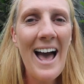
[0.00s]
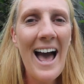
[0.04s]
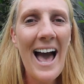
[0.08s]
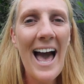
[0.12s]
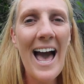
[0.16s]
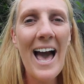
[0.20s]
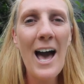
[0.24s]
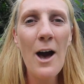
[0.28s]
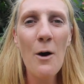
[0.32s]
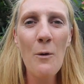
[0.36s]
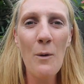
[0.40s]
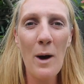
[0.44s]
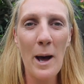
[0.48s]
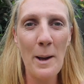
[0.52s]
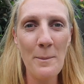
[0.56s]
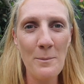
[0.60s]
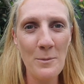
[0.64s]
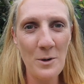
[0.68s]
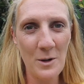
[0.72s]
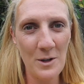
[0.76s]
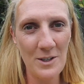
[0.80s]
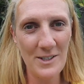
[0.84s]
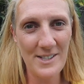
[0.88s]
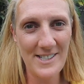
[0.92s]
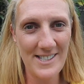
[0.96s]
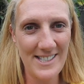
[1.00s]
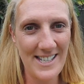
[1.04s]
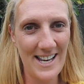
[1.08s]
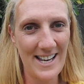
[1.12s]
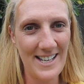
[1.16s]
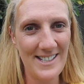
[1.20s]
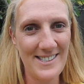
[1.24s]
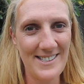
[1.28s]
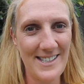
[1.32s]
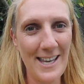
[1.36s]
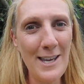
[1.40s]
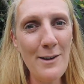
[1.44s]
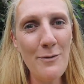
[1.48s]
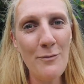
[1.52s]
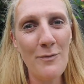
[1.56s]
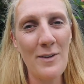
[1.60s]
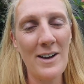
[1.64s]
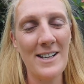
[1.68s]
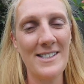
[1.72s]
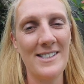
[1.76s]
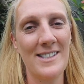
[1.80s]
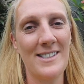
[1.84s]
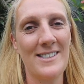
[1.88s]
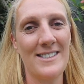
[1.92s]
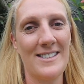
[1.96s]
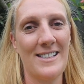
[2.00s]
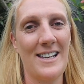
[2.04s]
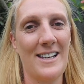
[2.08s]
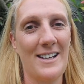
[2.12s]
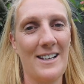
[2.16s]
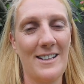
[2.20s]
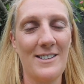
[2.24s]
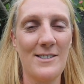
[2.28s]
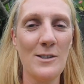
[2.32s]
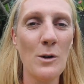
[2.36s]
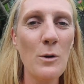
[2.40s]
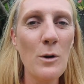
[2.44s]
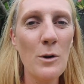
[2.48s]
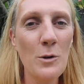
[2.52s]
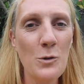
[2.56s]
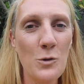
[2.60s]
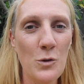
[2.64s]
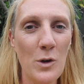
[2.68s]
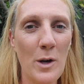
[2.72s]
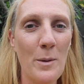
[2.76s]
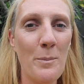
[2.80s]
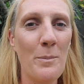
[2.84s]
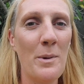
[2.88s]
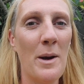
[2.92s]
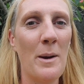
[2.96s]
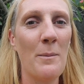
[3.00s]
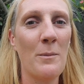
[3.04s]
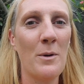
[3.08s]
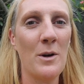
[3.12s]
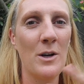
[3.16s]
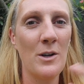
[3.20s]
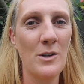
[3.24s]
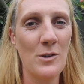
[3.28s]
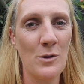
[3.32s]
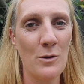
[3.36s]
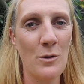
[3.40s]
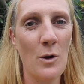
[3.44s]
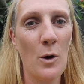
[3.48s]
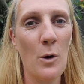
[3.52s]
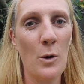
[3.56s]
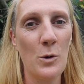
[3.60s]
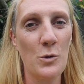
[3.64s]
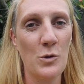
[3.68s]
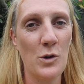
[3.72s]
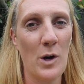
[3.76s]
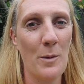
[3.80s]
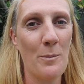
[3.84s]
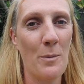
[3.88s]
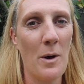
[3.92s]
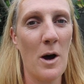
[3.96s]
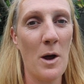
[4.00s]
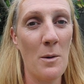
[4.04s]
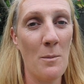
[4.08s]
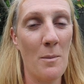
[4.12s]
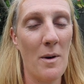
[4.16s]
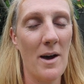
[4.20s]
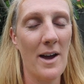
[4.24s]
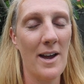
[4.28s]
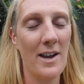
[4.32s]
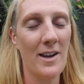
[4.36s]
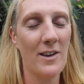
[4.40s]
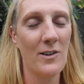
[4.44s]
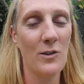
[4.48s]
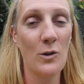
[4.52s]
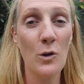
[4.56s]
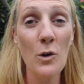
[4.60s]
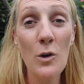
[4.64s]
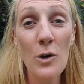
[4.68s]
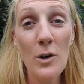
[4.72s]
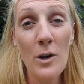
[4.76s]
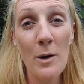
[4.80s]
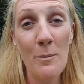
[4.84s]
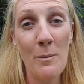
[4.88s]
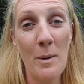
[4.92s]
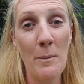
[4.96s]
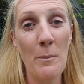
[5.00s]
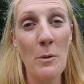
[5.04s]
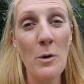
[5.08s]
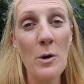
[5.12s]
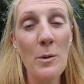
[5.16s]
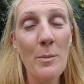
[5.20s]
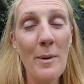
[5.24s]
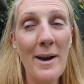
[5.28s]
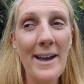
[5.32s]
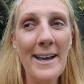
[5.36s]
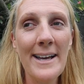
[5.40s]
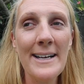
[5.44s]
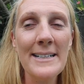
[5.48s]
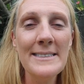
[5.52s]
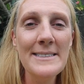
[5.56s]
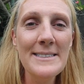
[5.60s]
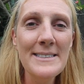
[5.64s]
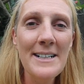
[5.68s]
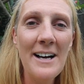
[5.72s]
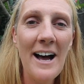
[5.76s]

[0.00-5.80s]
how I'm going to stay safe as it's like a solo trip and I'm going to do the whole trip on my scooter, on my motorbike,